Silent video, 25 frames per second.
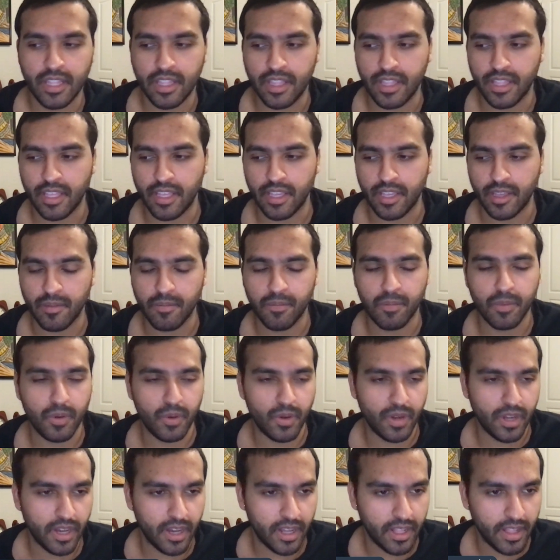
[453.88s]
the
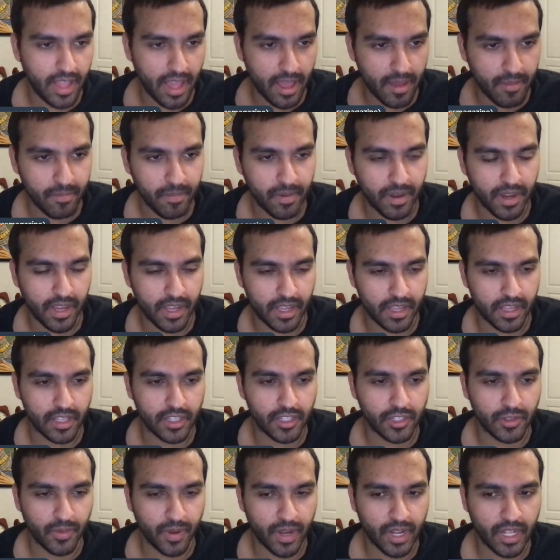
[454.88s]
Mughal Empire
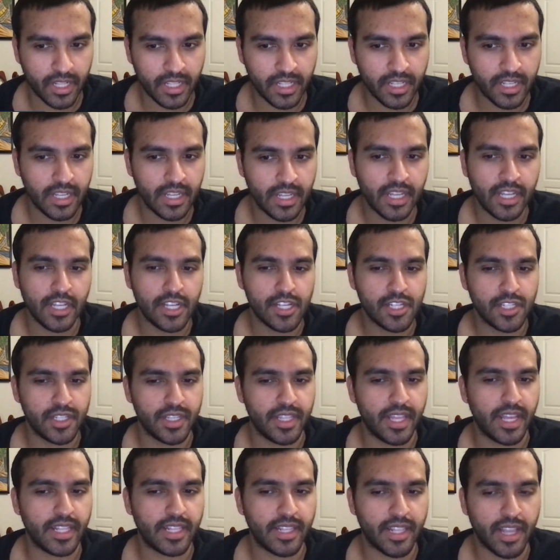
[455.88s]
as well.
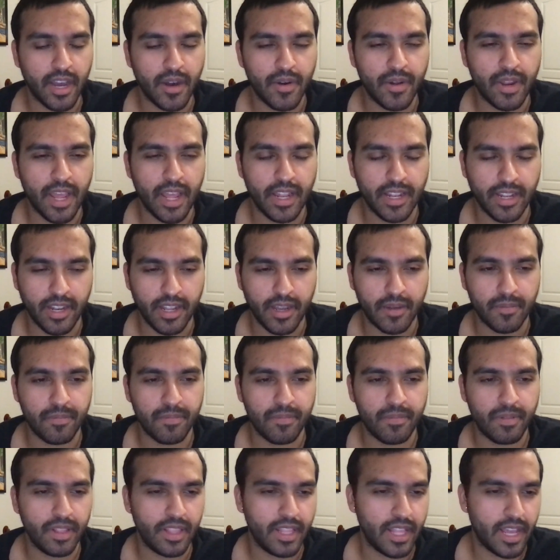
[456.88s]
So that's how it ended up
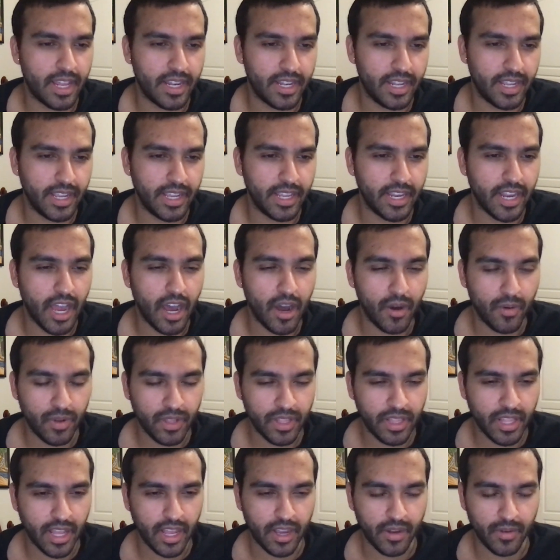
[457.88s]
landing in
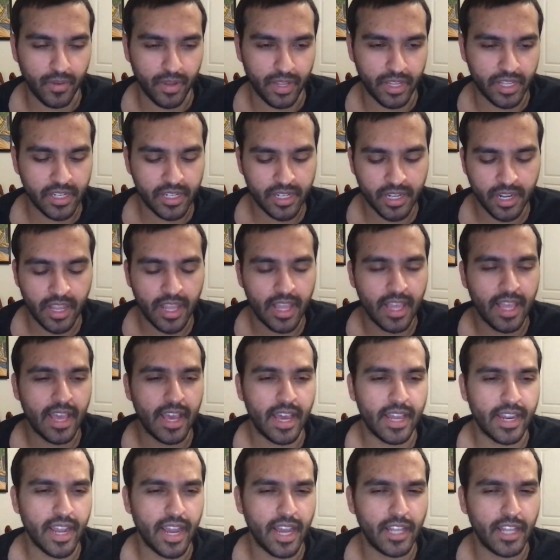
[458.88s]
our language.
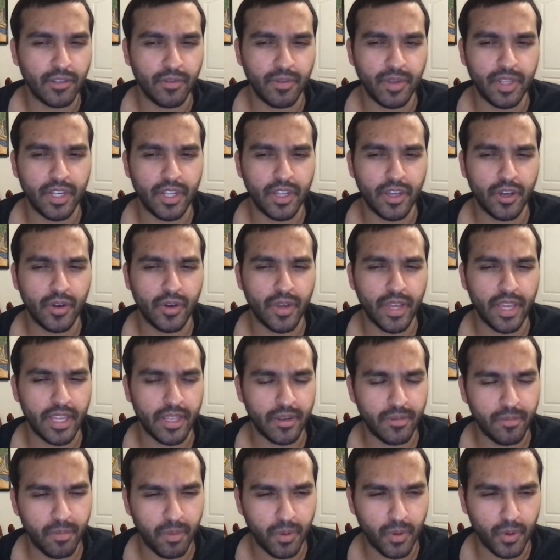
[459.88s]
And as we know,
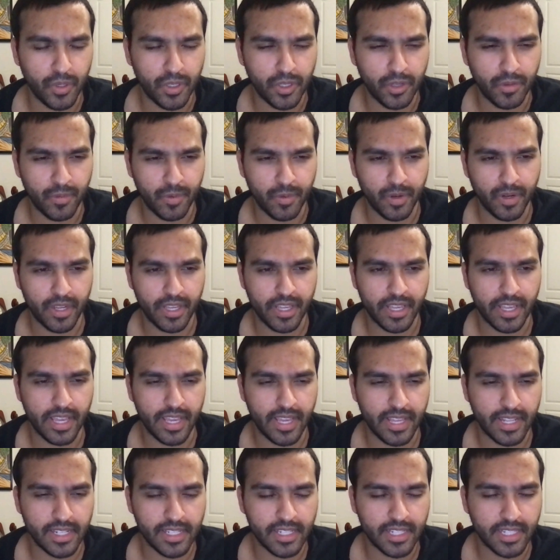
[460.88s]
in Bhojpuri,
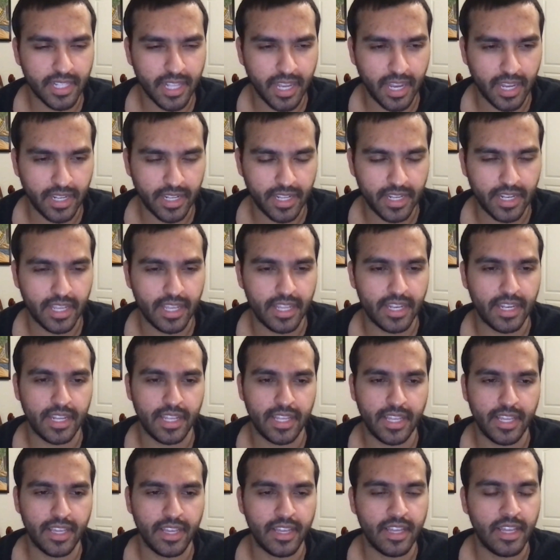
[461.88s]
in standard
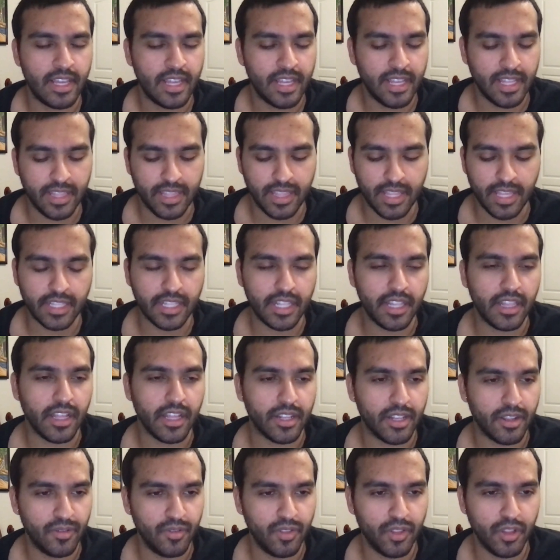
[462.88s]
Hindi, there's a
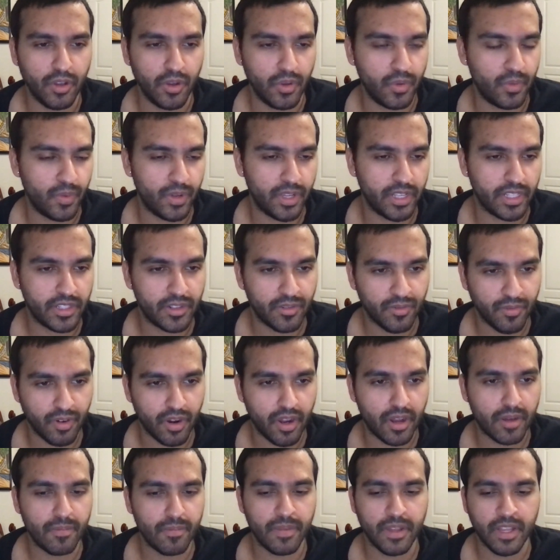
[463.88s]
lot of loanwords
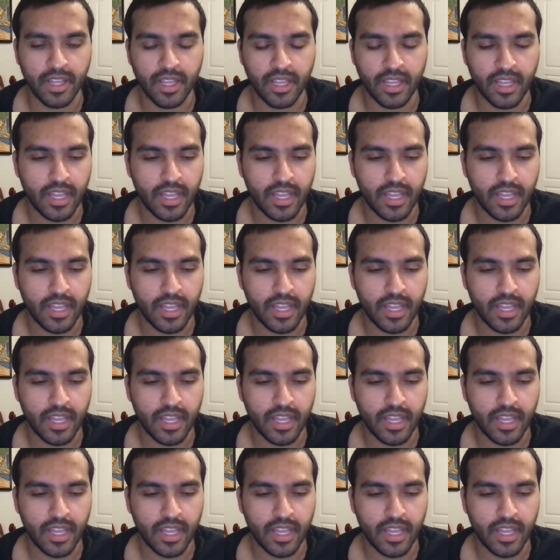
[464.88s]
from